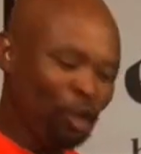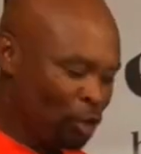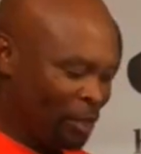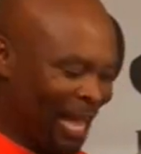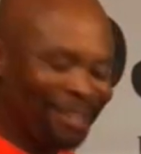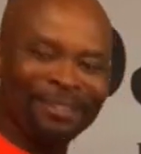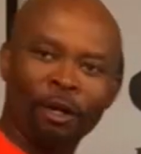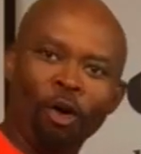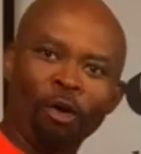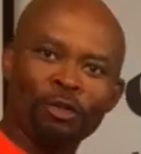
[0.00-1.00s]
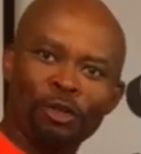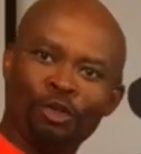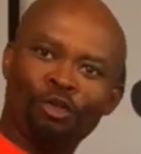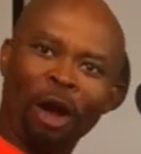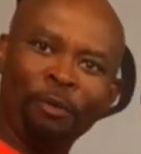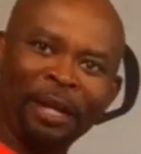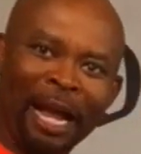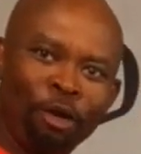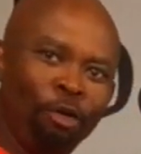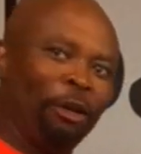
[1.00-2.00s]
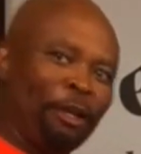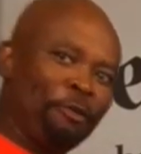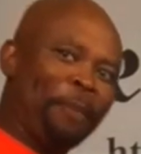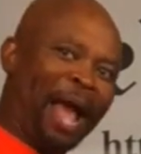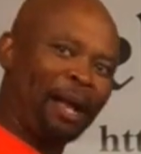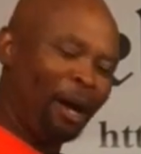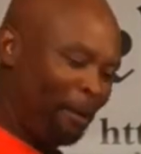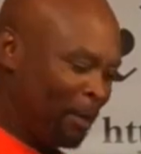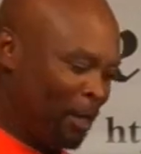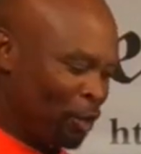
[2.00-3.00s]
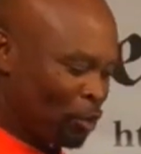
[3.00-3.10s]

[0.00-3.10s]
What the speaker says: So that's the goal. So you start with that goal and you back up.